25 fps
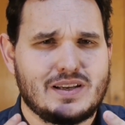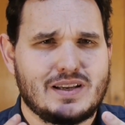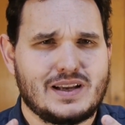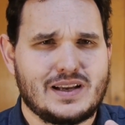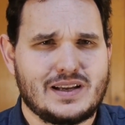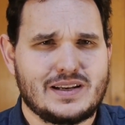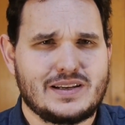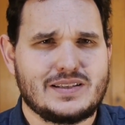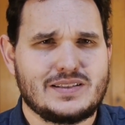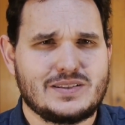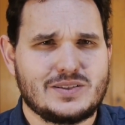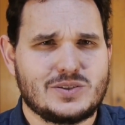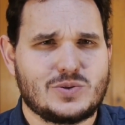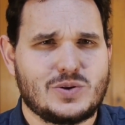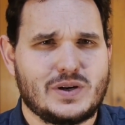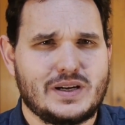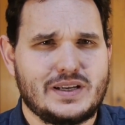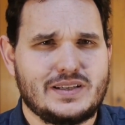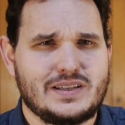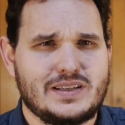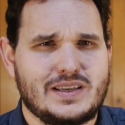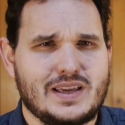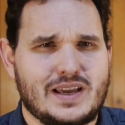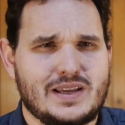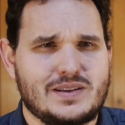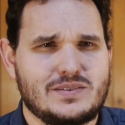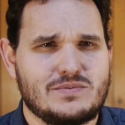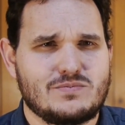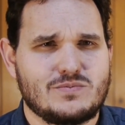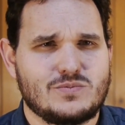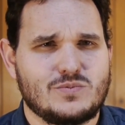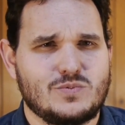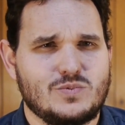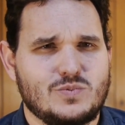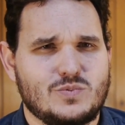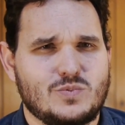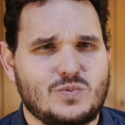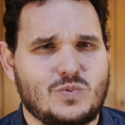I didn't quite get
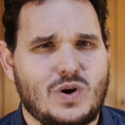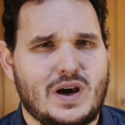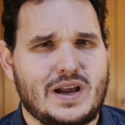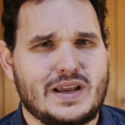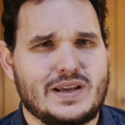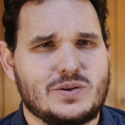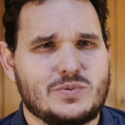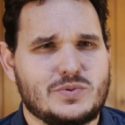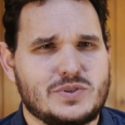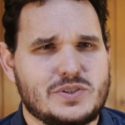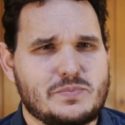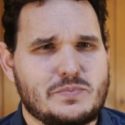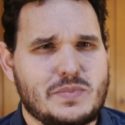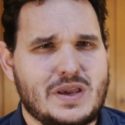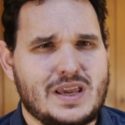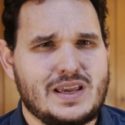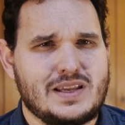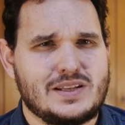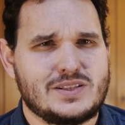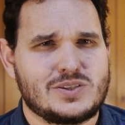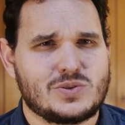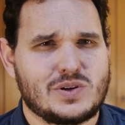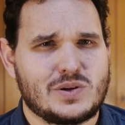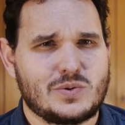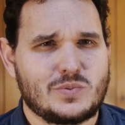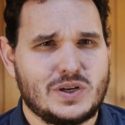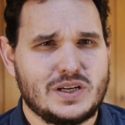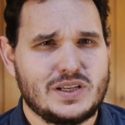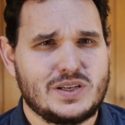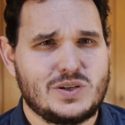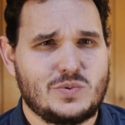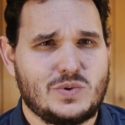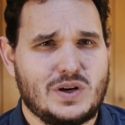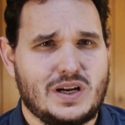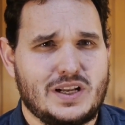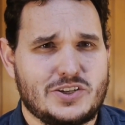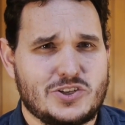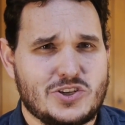why it was made, so I wanted to
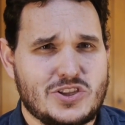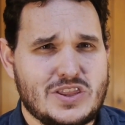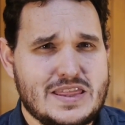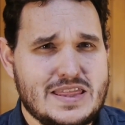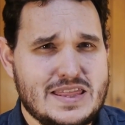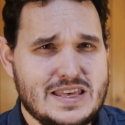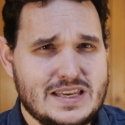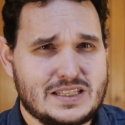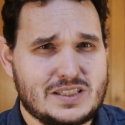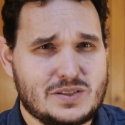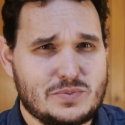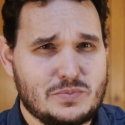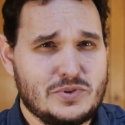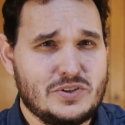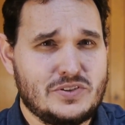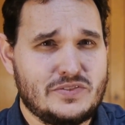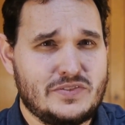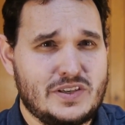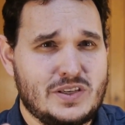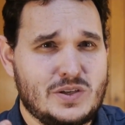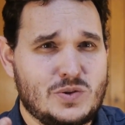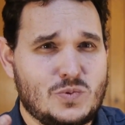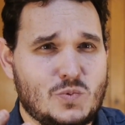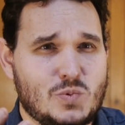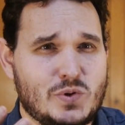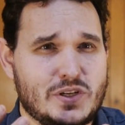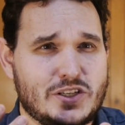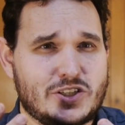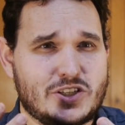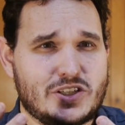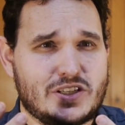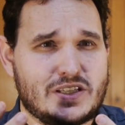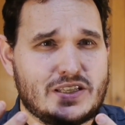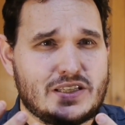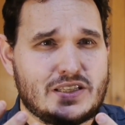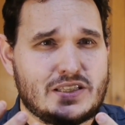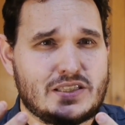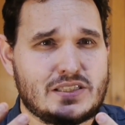watch this movie, which
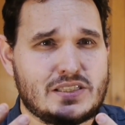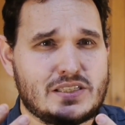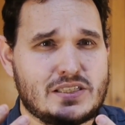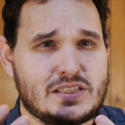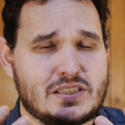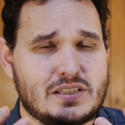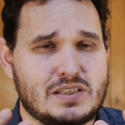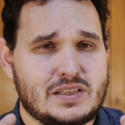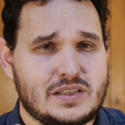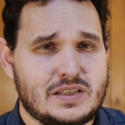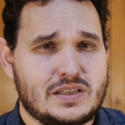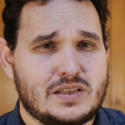is